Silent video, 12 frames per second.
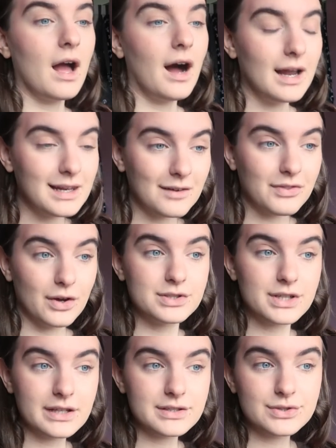I love those
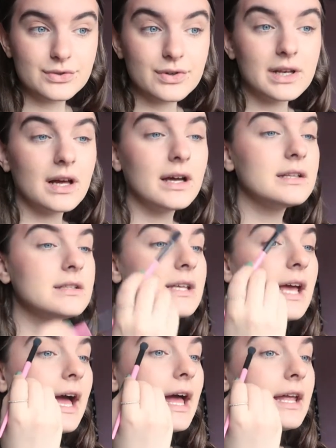kinds of storylines,
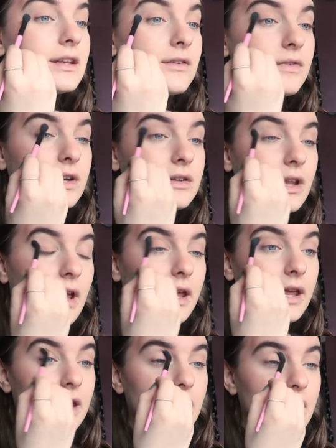and I feel
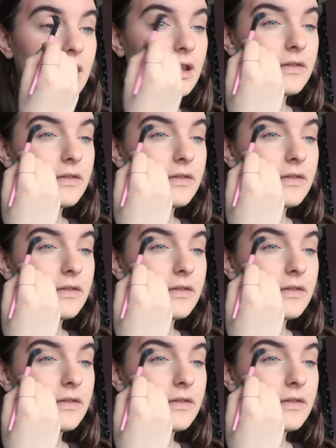like